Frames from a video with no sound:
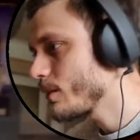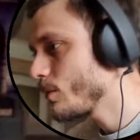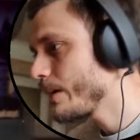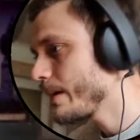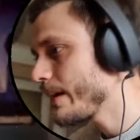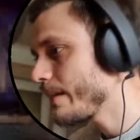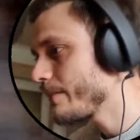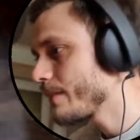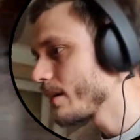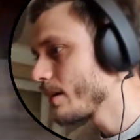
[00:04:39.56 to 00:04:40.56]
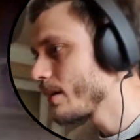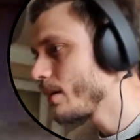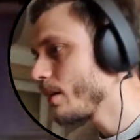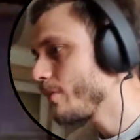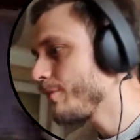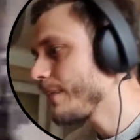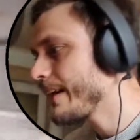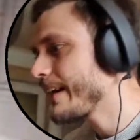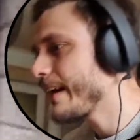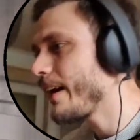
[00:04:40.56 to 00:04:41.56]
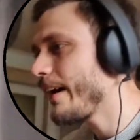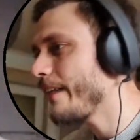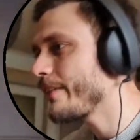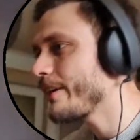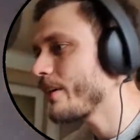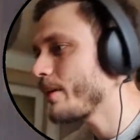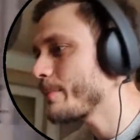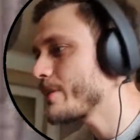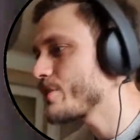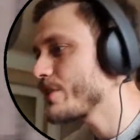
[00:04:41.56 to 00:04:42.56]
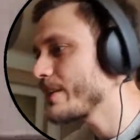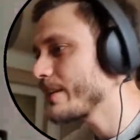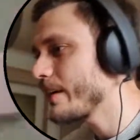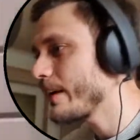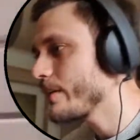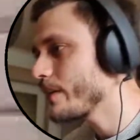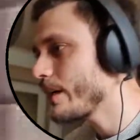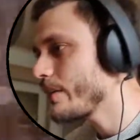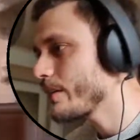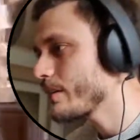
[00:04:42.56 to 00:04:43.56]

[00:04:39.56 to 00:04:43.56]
What you have? a fucking I have an RPG. Are you, are you...